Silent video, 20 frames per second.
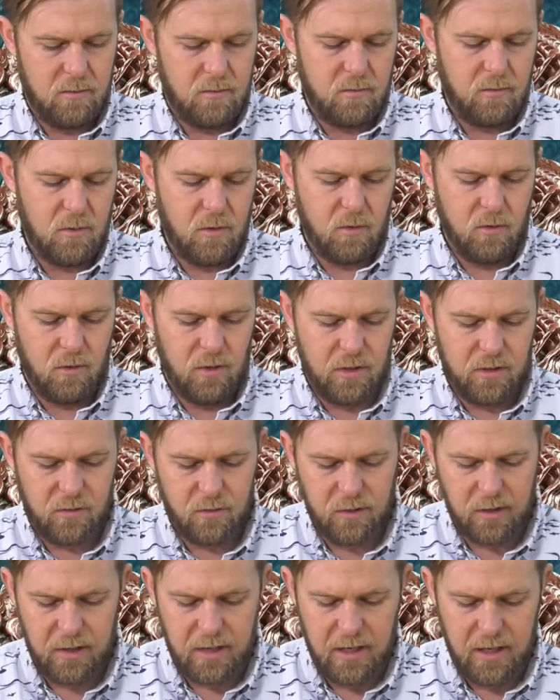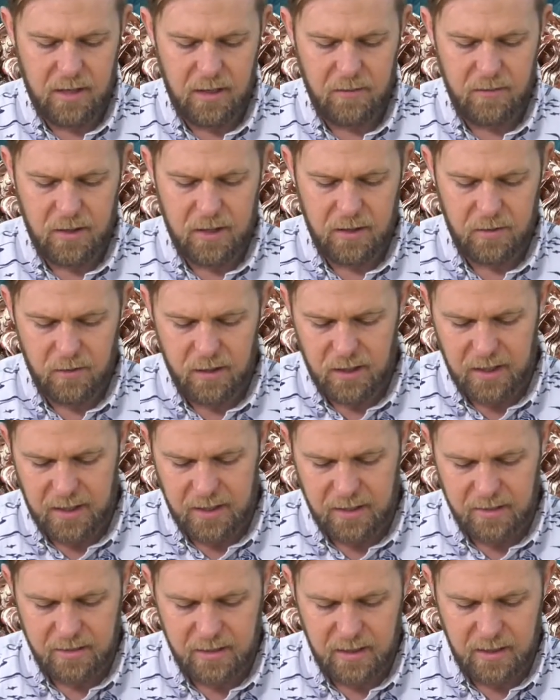Whoa, that's really uneven. I
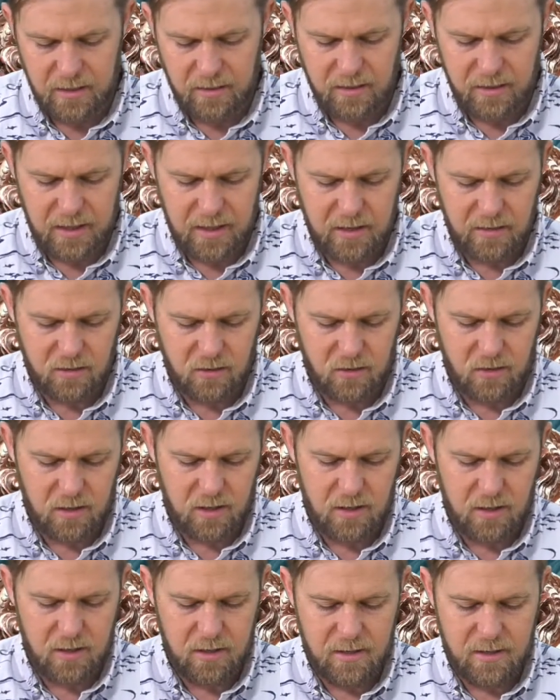realize now his eye is crooked.